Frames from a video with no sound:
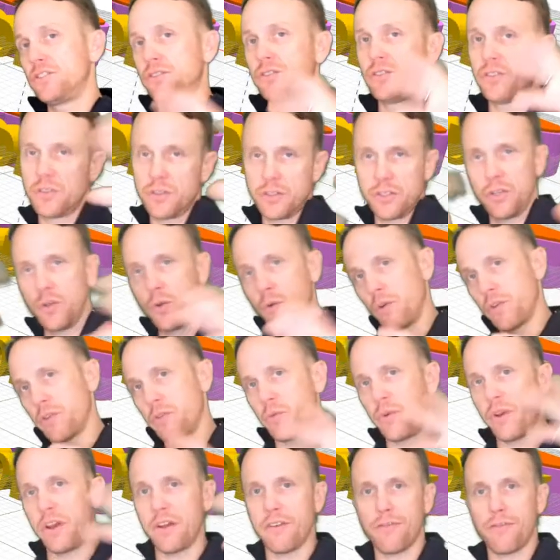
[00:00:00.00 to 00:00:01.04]
2 or
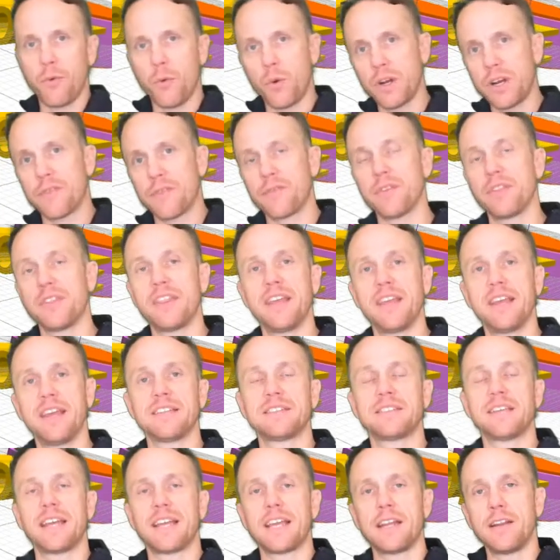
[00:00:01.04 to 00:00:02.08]
3 or 4 different
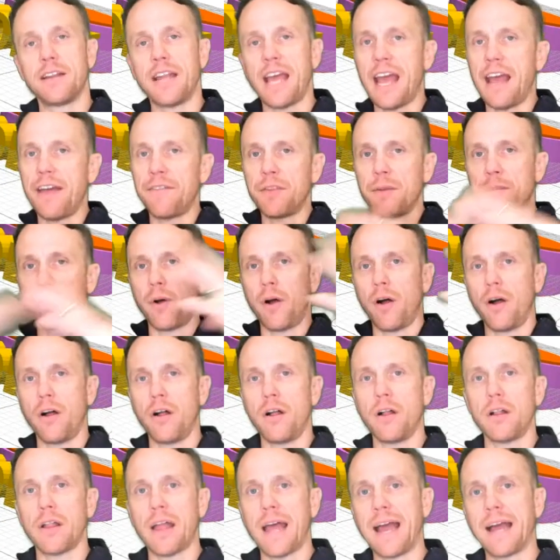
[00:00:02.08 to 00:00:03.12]
things, I can have them
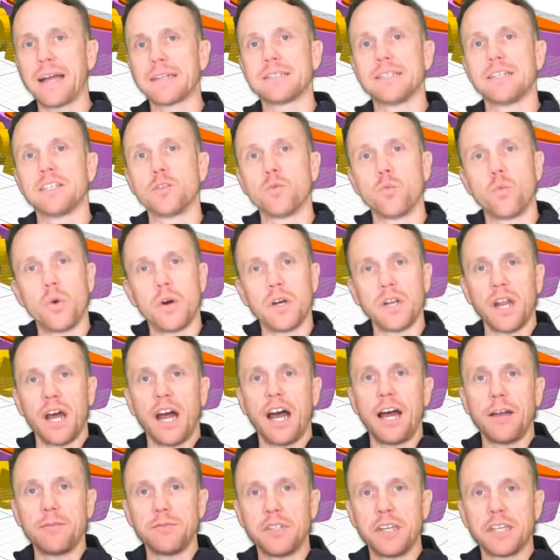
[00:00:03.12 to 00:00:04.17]
all act as one
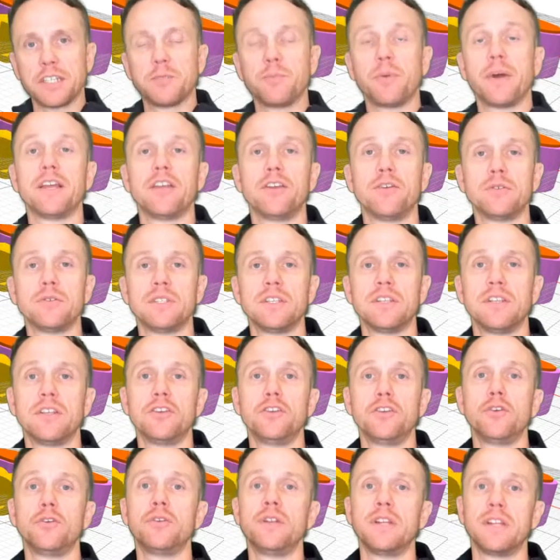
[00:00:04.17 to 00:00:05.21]
object by using the
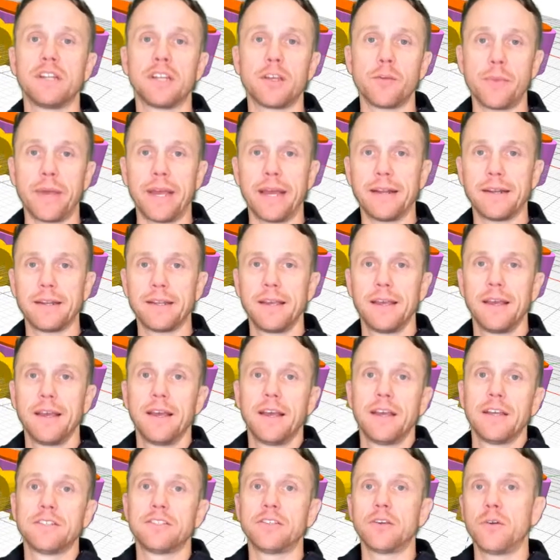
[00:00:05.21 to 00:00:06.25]
union command.
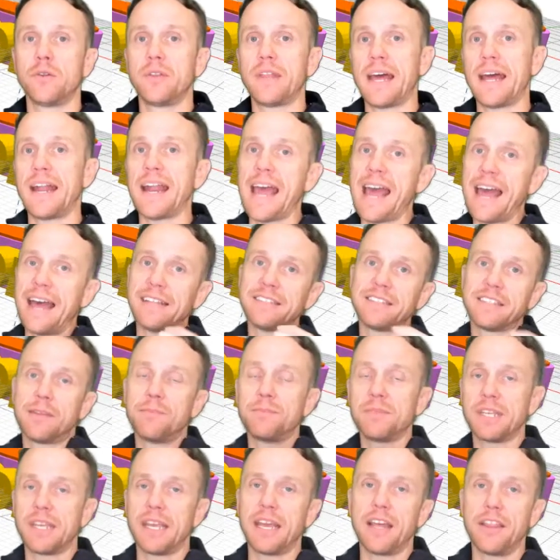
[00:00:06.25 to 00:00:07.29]
So that adds them
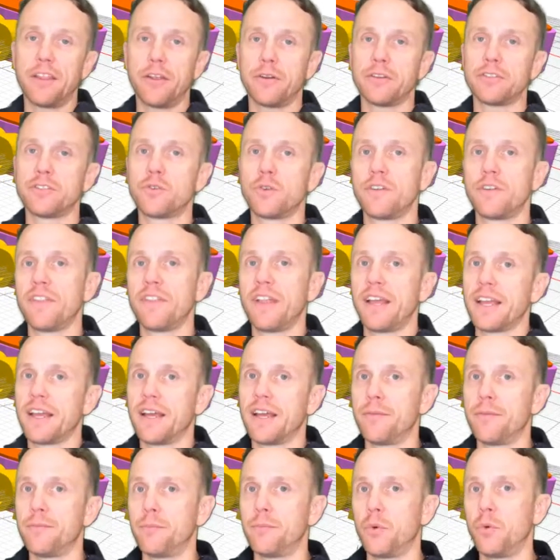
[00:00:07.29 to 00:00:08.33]
together. It's sort of like
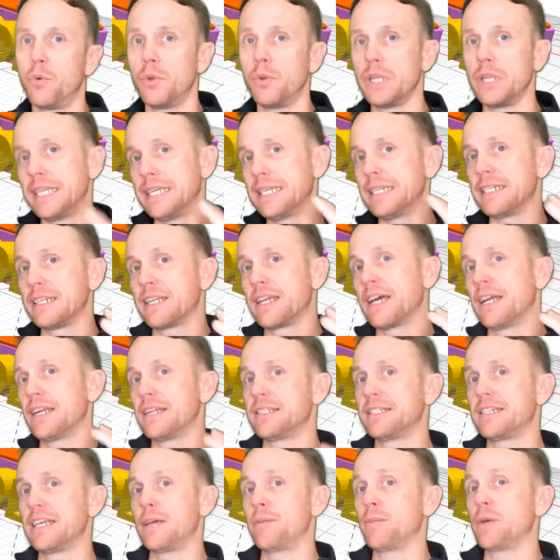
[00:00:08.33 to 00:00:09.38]
a Boolean kind of
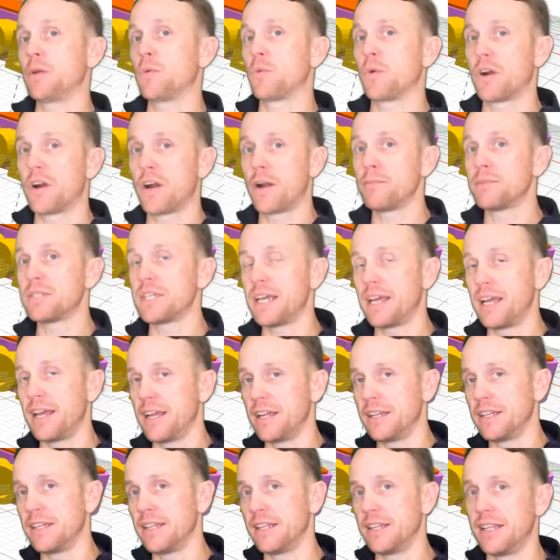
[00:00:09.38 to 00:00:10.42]
statement where I'm
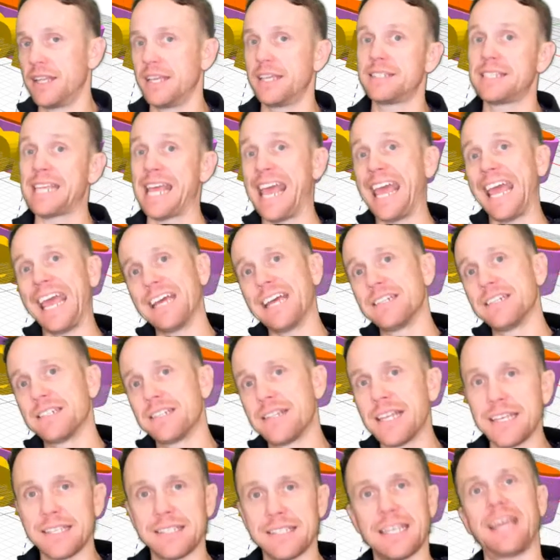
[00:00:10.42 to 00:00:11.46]
saying this and
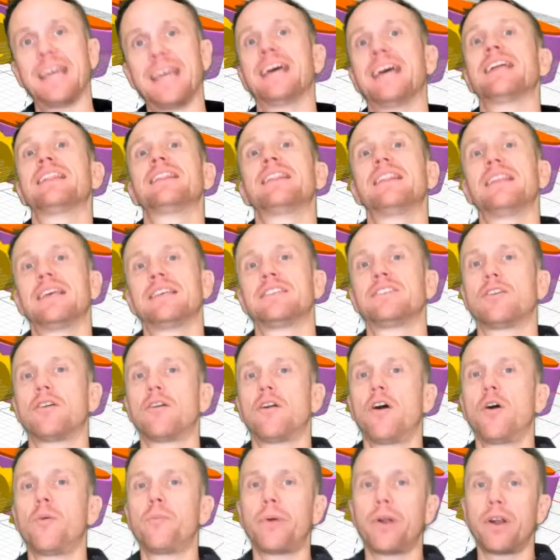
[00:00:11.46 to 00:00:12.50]
this and this are
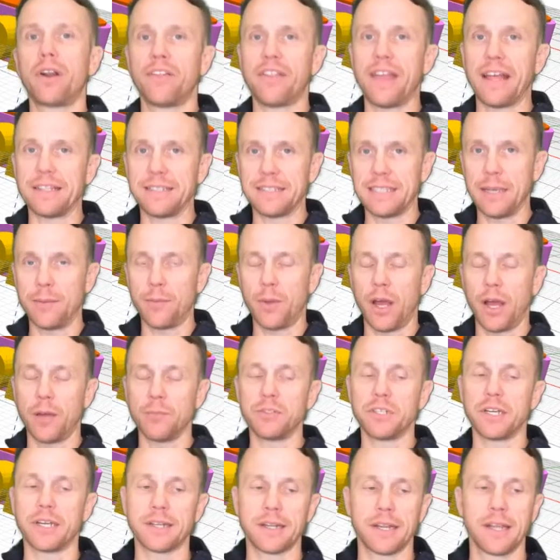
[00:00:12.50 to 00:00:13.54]
all part of that same object.